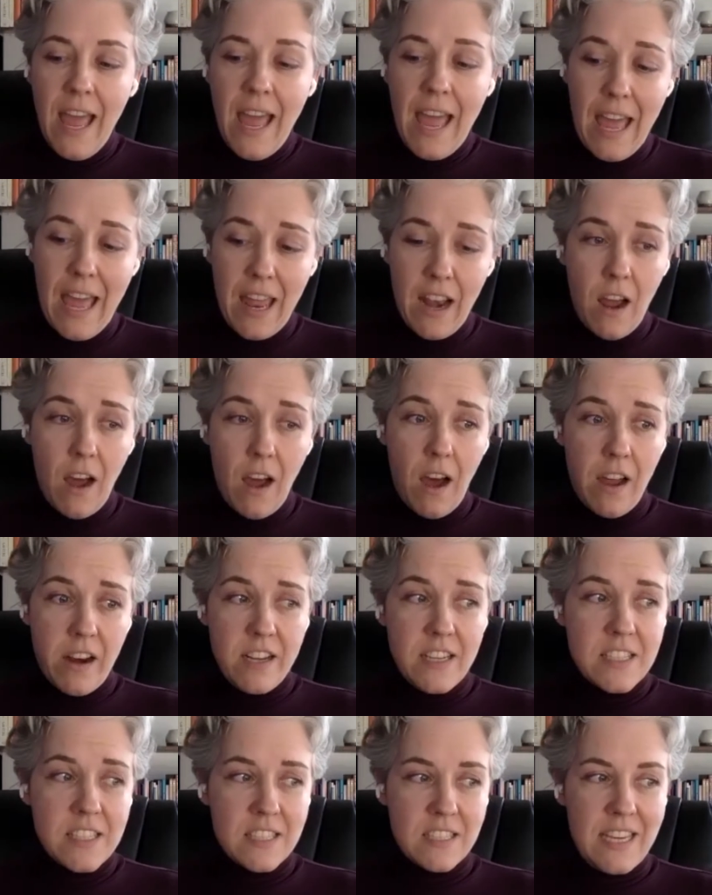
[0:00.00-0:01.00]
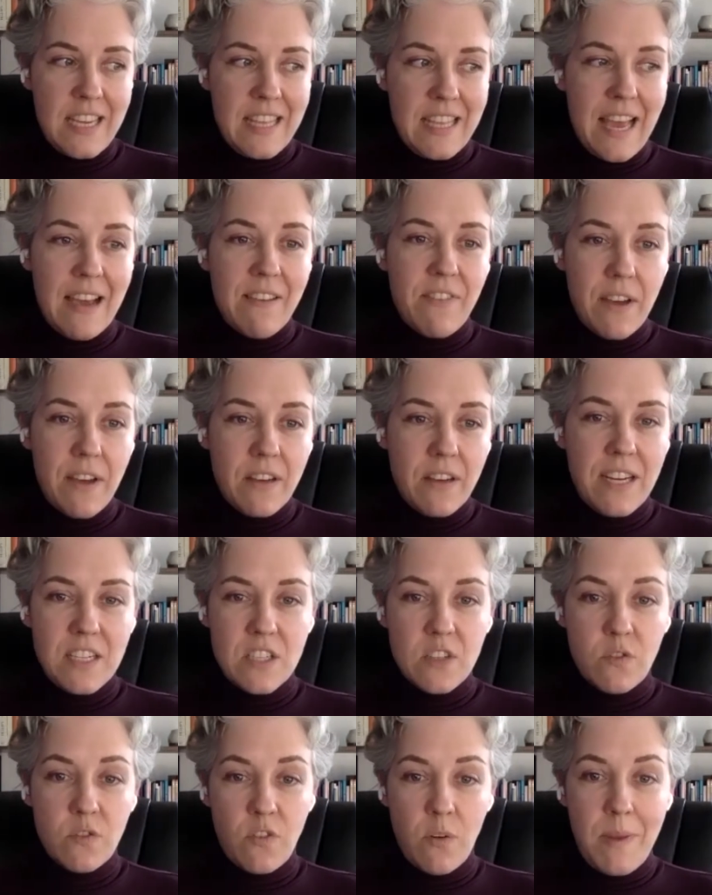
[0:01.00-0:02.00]
and honestly that
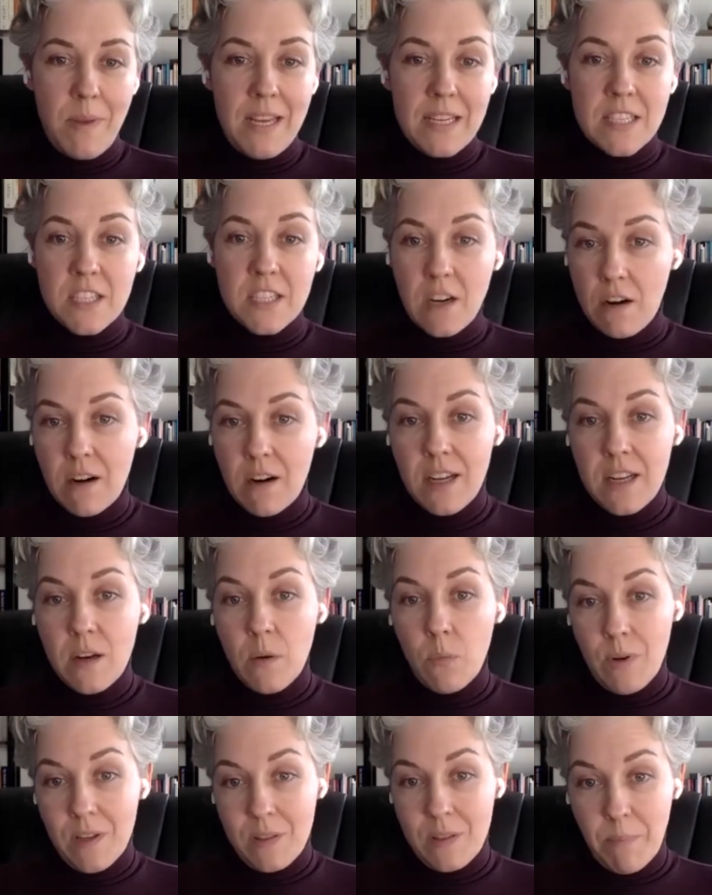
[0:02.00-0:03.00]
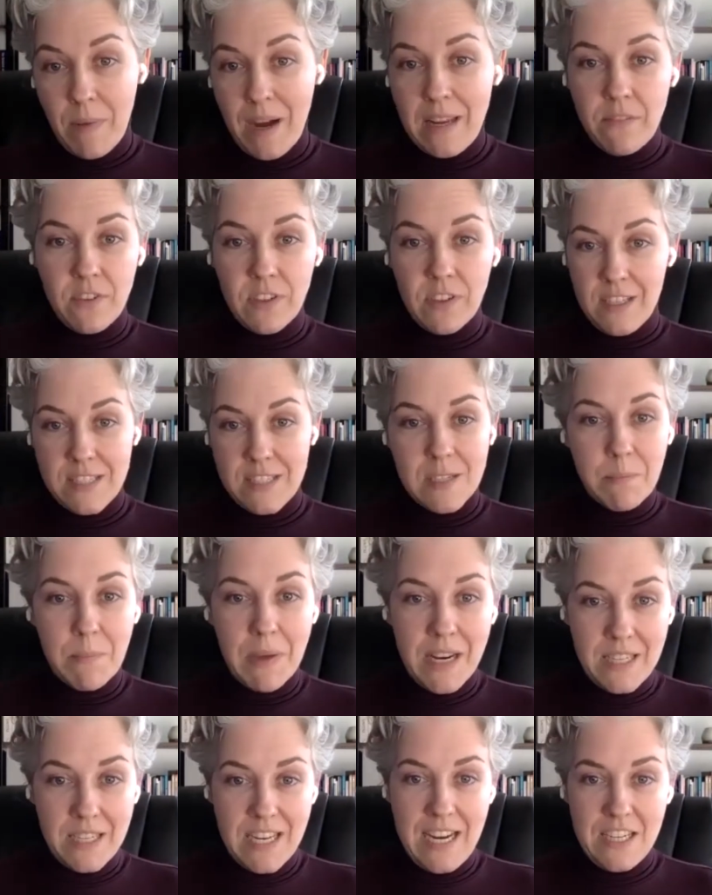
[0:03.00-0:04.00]
foundation for me started with mindfulness and
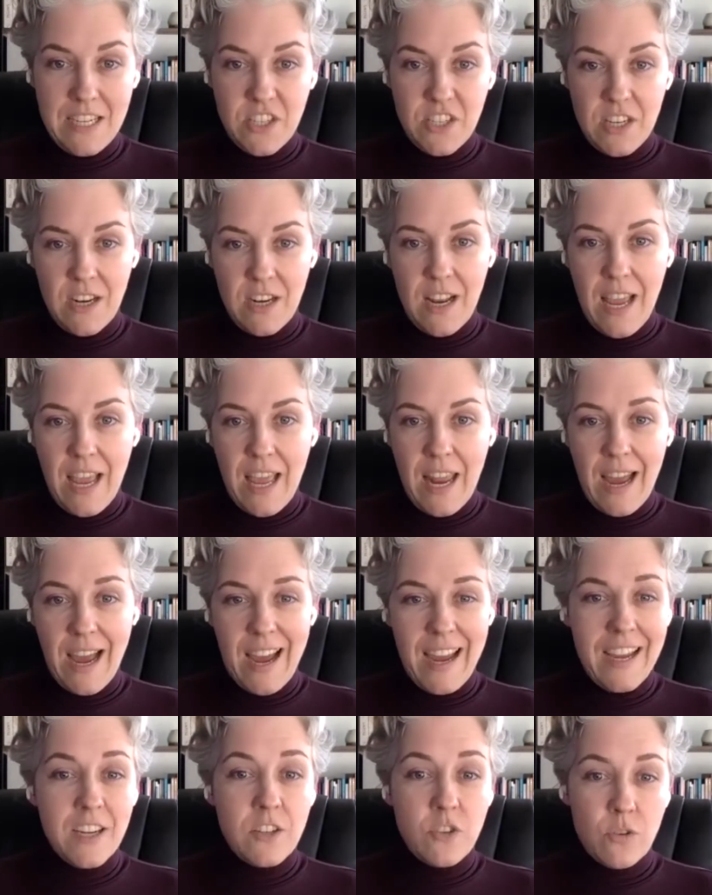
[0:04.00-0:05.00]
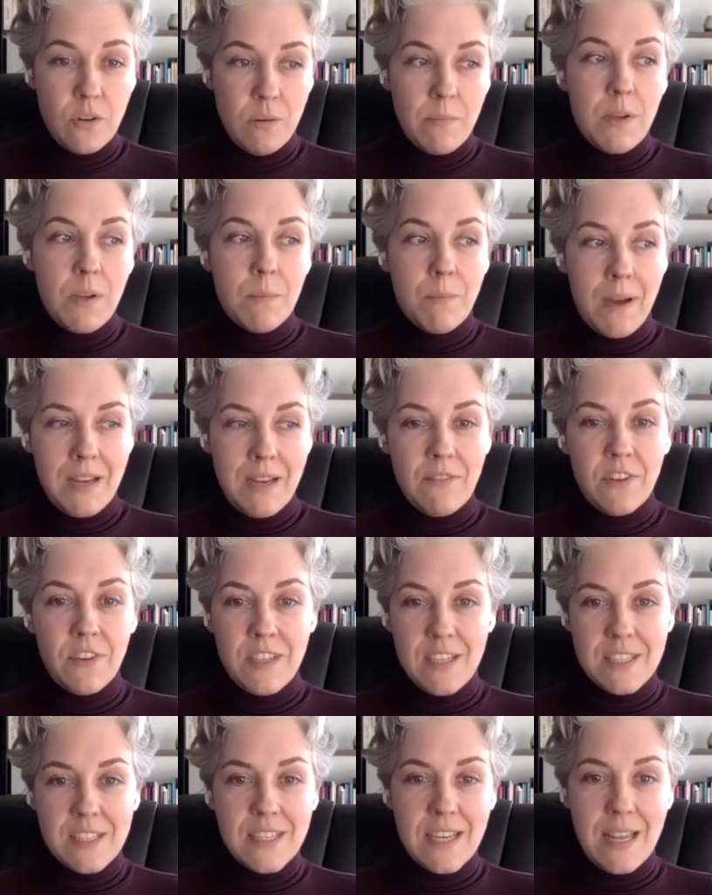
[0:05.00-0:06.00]
meditation and i attribute
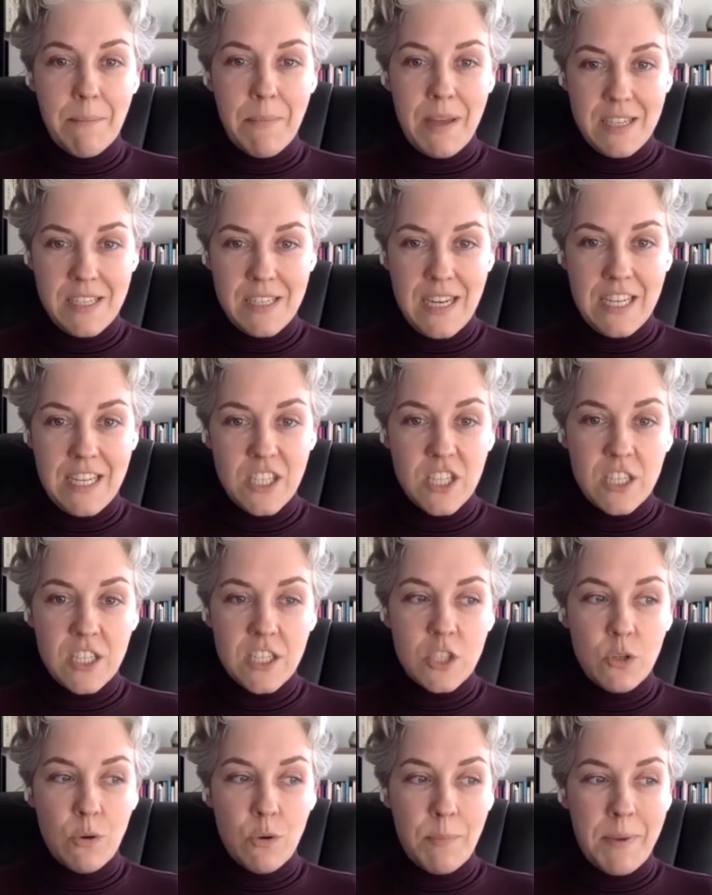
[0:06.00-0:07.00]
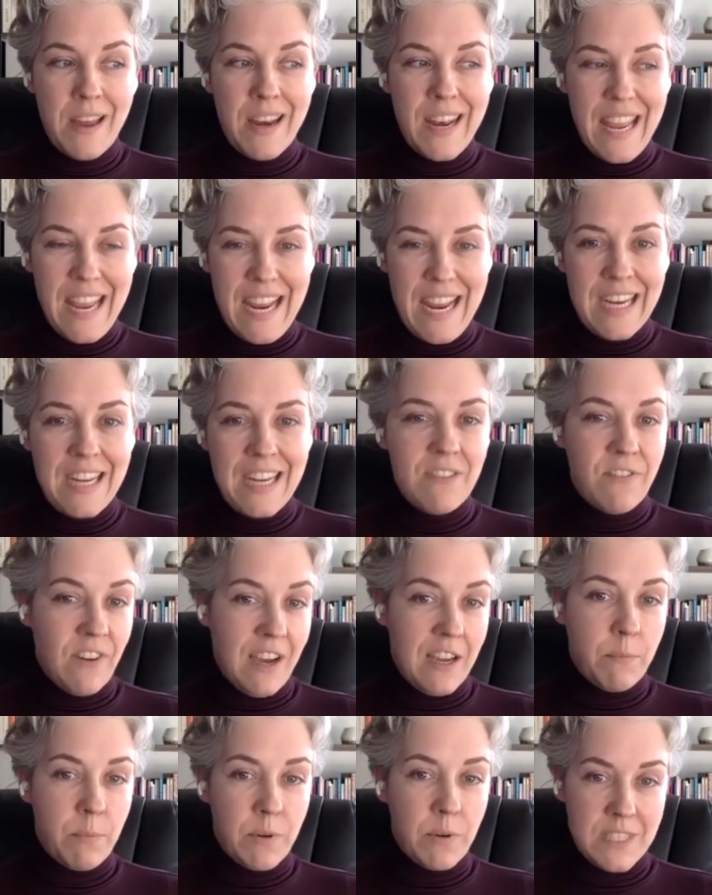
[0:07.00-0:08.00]
mindfulness and meditation to about
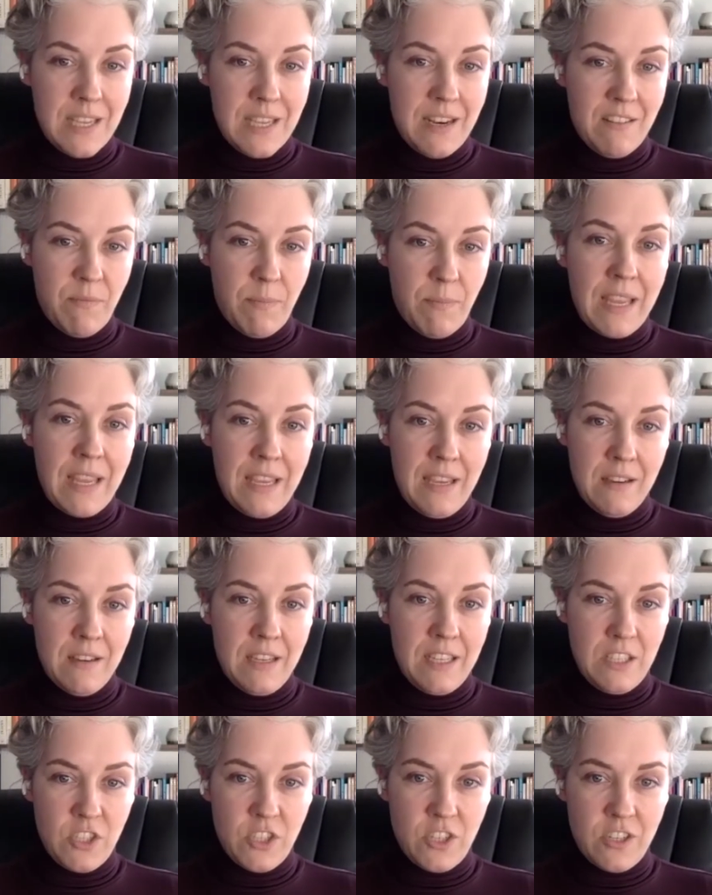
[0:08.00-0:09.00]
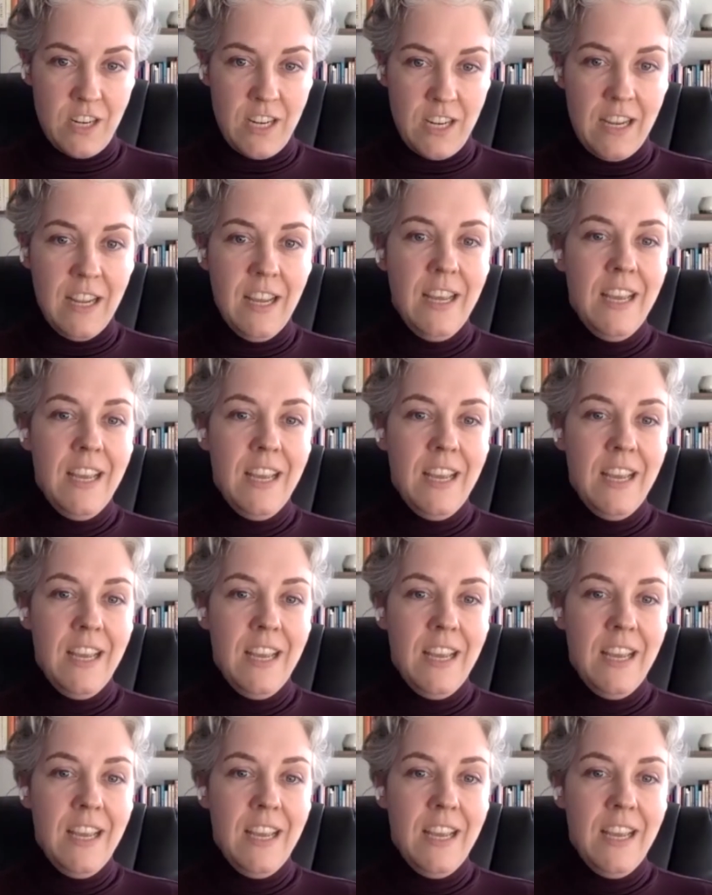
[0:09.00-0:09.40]
85% of my healing journey